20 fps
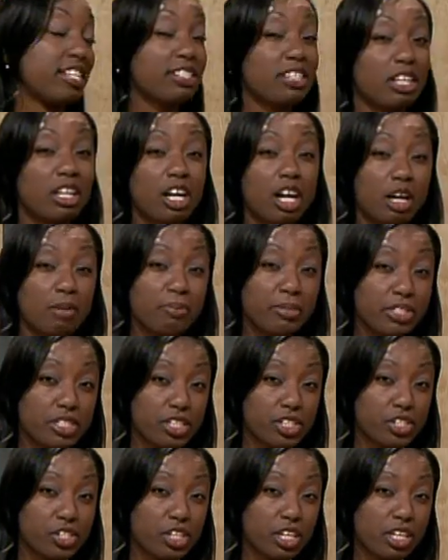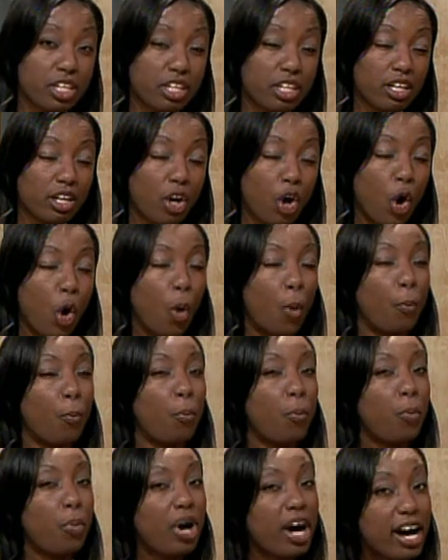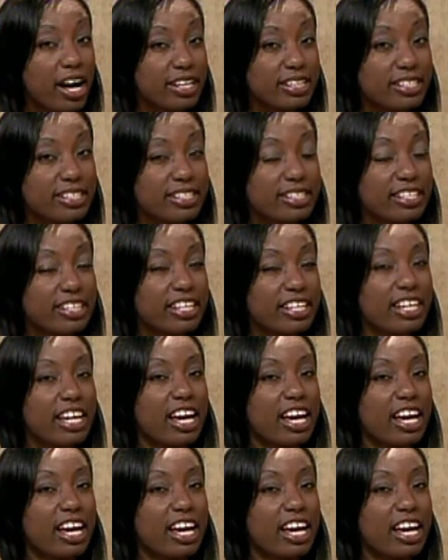is a competition, but